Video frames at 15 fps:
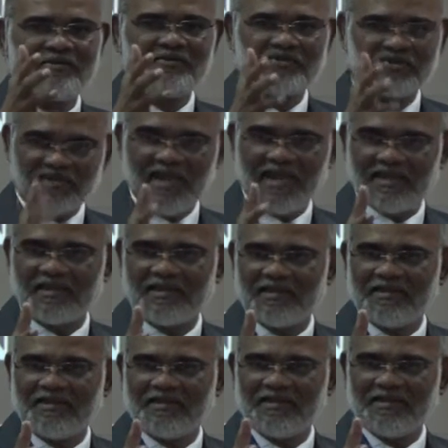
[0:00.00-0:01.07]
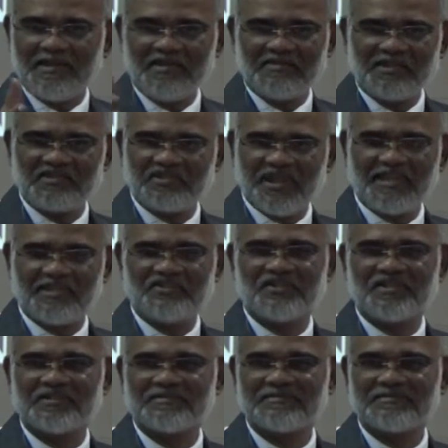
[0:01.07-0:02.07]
today, in this age.